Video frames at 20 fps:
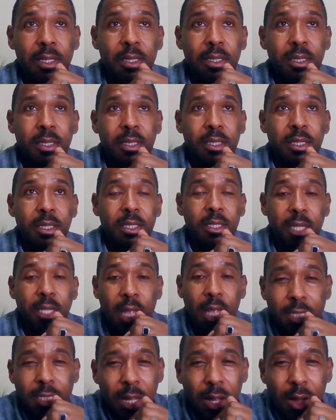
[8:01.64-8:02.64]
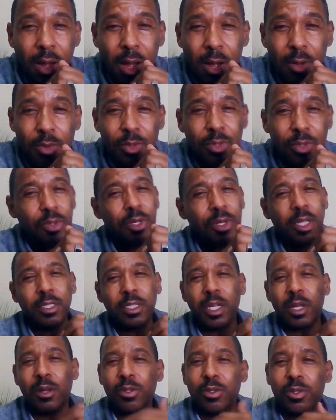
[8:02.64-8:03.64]
She asked how I was doing. I
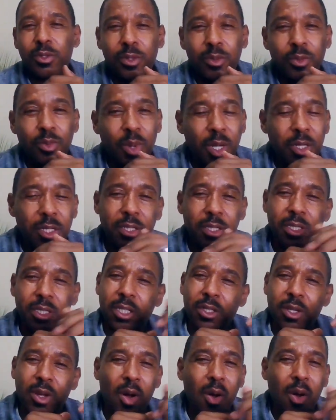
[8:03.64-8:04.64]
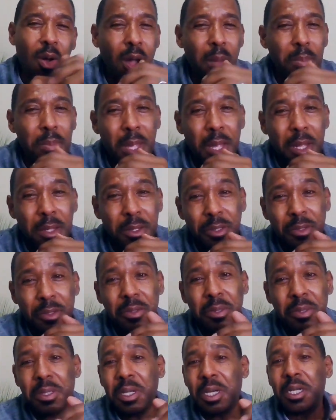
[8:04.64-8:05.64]
said I was doing well. She says, "Oh, I'm not
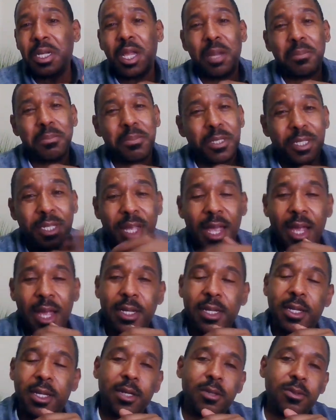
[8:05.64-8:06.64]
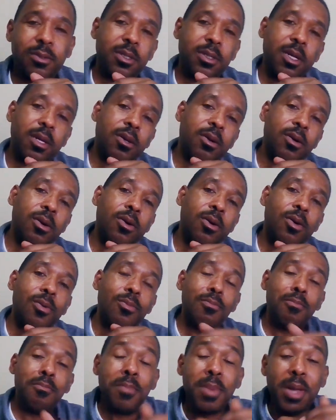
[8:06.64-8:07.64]
doing good. I'm sad." And I was like,
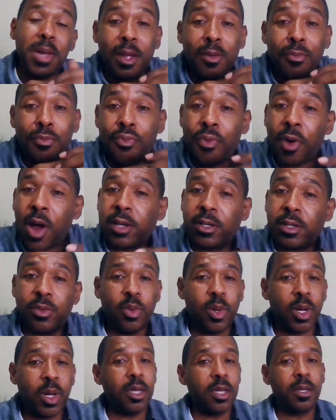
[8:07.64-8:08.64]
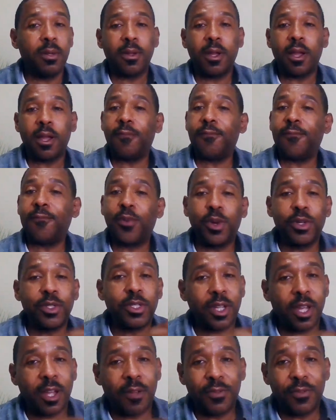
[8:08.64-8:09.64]
"Oh man!" Right away, a
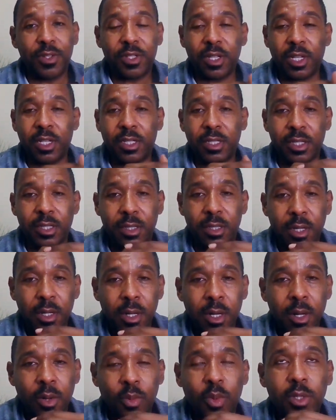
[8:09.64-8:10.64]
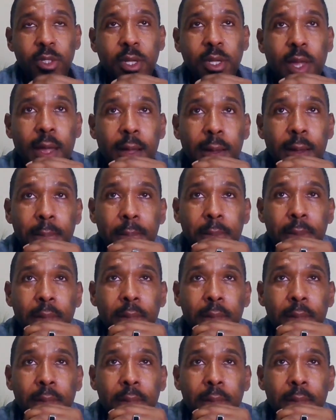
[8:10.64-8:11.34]
first conversation on WhatsApp.